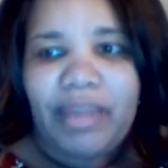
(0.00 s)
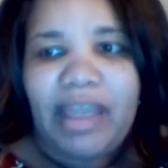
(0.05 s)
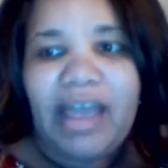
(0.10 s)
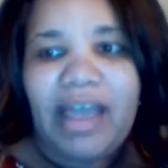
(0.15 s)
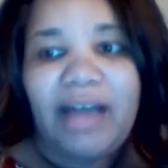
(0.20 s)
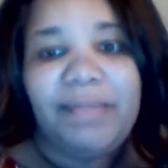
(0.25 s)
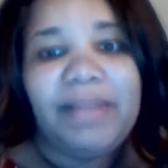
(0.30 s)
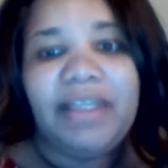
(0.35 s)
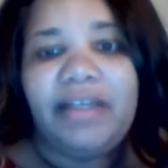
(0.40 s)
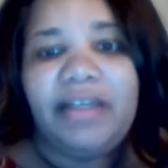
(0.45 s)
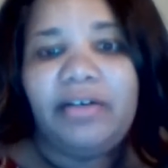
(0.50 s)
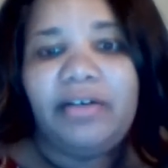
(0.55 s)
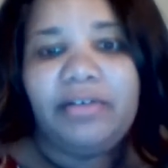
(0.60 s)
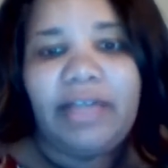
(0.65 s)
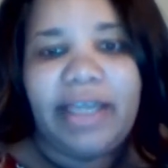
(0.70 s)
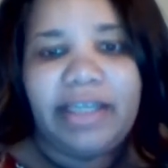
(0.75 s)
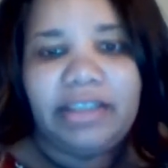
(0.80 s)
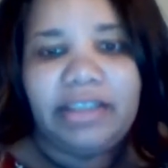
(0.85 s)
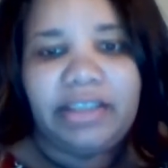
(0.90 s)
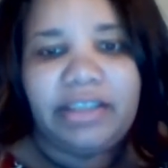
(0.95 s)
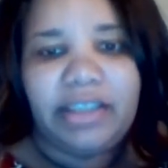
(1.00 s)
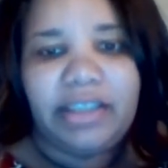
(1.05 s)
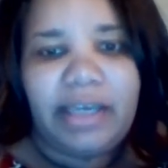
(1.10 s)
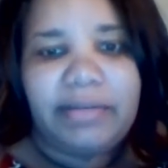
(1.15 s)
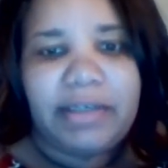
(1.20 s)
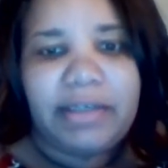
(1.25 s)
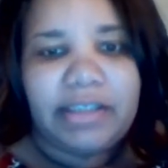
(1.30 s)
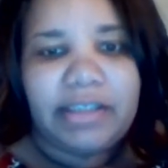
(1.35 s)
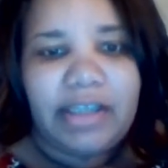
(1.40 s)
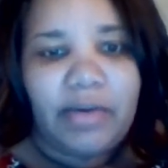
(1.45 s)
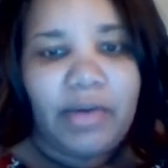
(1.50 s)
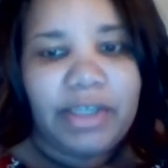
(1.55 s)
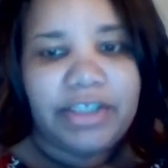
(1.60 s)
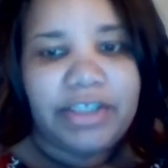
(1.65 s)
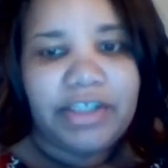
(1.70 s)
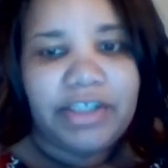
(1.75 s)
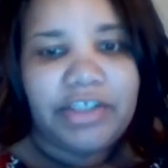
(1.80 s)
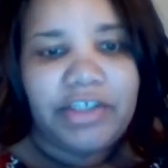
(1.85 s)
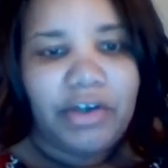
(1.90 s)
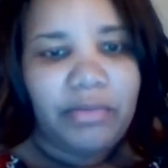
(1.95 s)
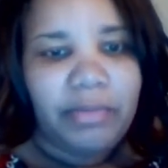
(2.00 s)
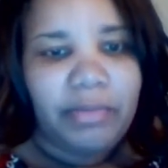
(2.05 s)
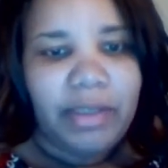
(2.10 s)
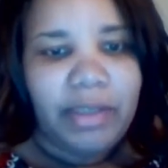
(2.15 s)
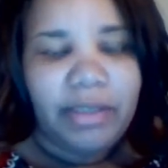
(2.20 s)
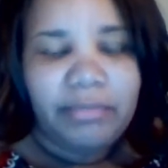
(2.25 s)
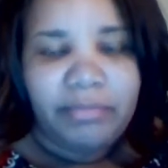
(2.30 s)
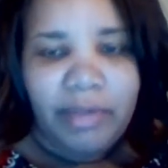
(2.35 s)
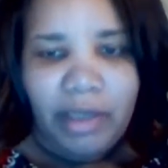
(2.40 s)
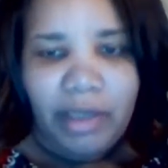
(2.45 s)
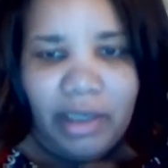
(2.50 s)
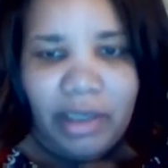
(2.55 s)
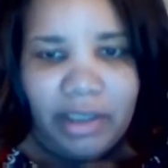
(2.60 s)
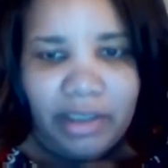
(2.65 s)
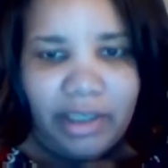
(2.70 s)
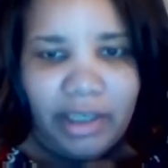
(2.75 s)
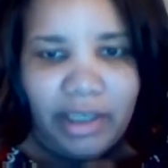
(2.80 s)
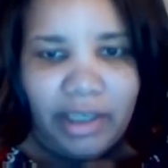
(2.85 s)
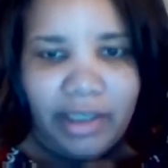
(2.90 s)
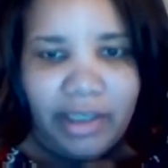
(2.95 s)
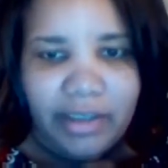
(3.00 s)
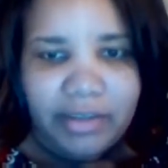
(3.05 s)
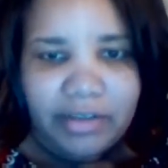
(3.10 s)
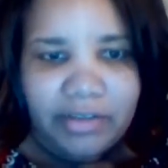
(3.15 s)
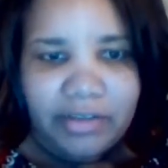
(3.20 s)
And I'm a little late today because I watched the Joe Budden podcast.